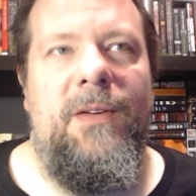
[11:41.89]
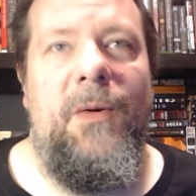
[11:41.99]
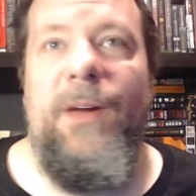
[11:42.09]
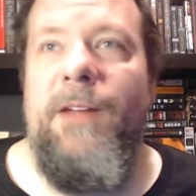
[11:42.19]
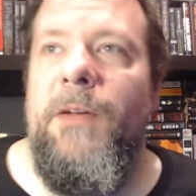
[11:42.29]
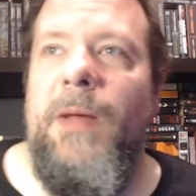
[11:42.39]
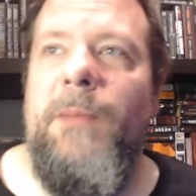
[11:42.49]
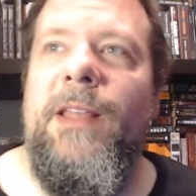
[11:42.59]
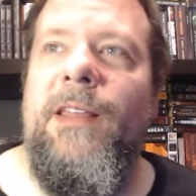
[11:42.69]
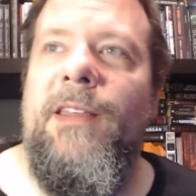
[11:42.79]
or even
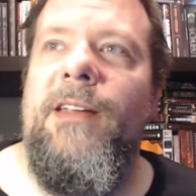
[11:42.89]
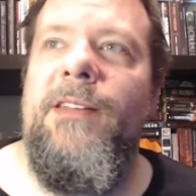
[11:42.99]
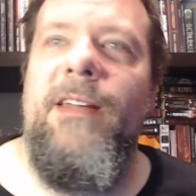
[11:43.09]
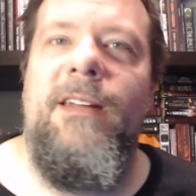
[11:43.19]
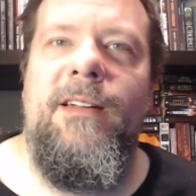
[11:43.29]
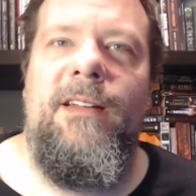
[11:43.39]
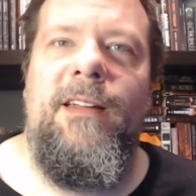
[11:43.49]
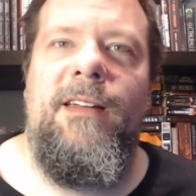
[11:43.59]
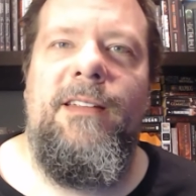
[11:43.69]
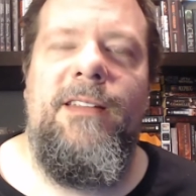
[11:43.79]
maybe the things he didn't
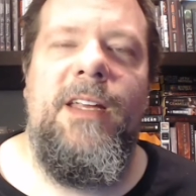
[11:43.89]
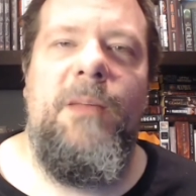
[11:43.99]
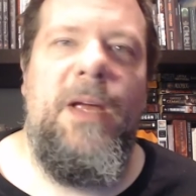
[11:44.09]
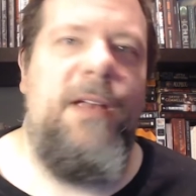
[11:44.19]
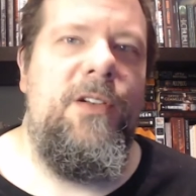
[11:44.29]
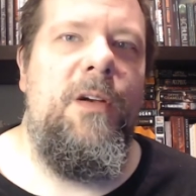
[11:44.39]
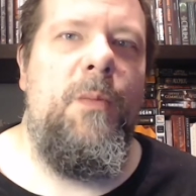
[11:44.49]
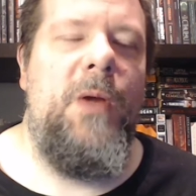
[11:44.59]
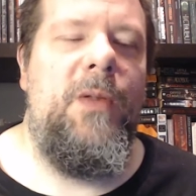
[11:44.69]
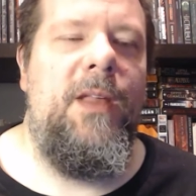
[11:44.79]
like, because he get passionate
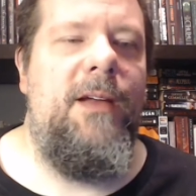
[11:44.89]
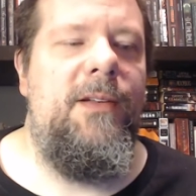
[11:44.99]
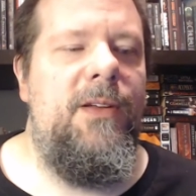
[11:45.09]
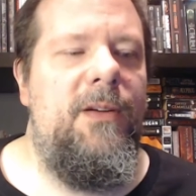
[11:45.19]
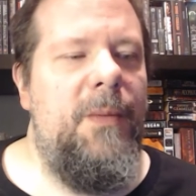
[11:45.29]
about that too.